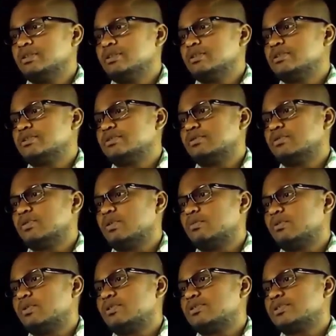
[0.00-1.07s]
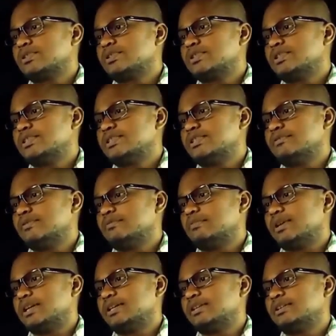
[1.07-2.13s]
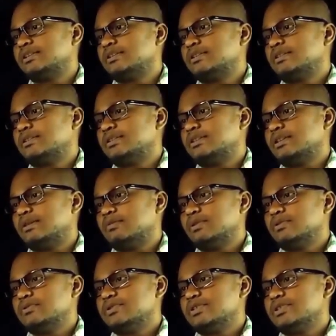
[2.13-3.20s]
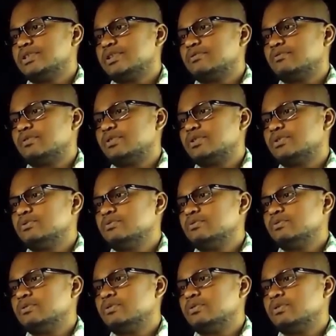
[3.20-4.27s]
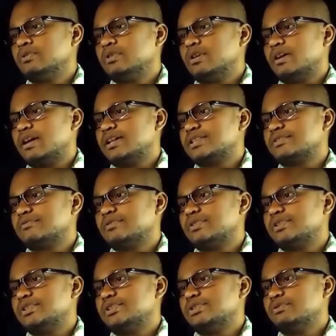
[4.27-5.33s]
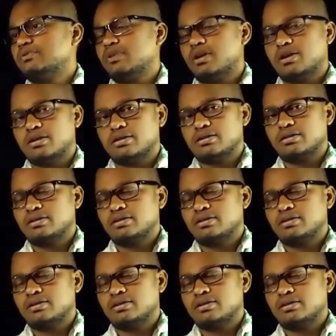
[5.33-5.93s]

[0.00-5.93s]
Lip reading: So copper losses is given by WC is equal to I square into R,